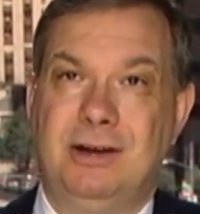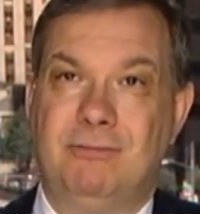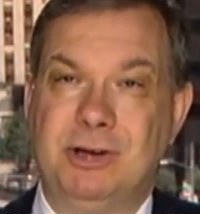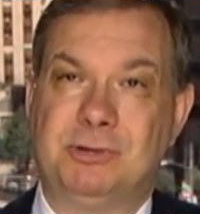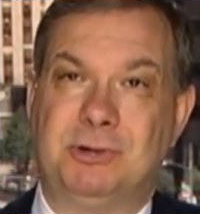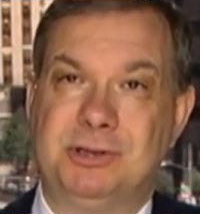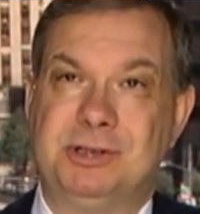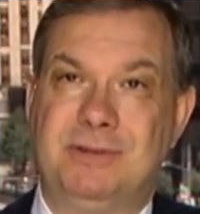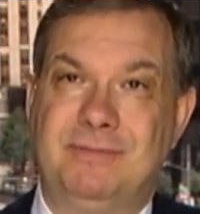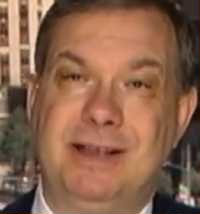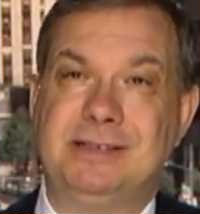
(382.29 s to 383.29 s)
Resources
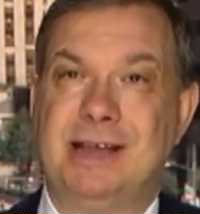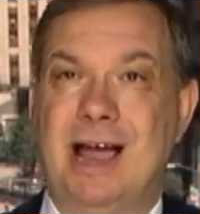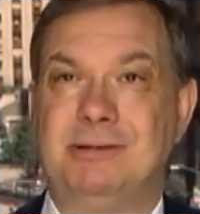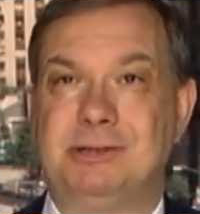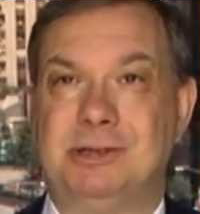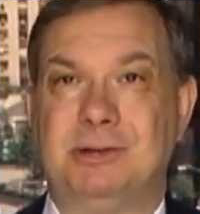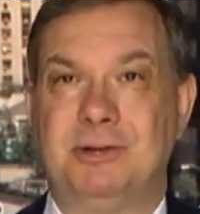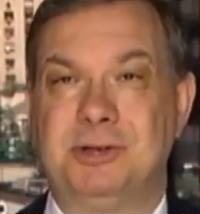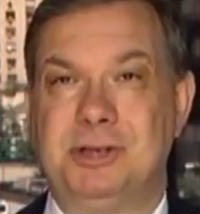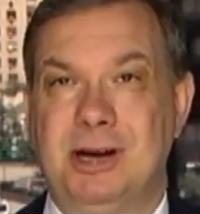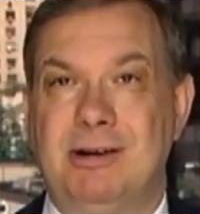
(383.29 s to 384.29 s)
Defense Council or
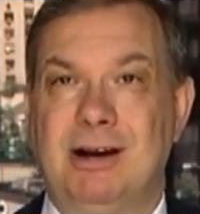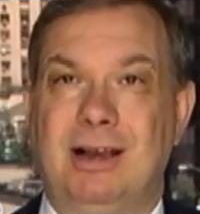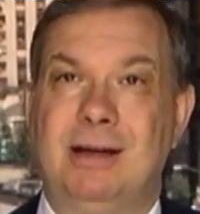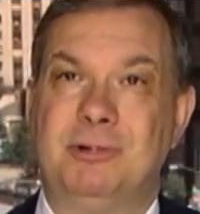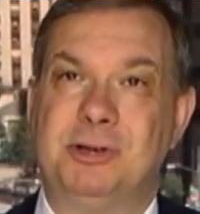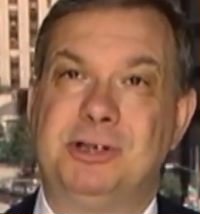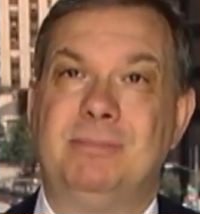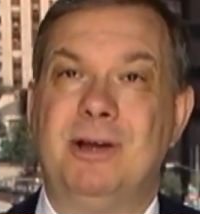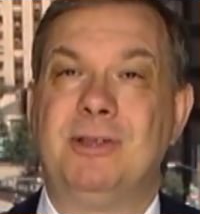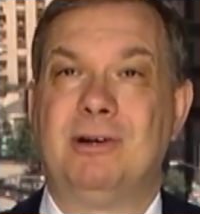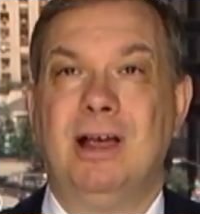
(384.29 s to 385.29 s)
the Sierra Club or
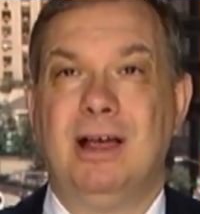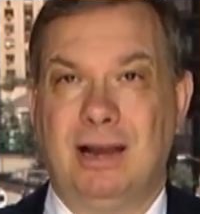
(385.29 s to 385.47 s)
some other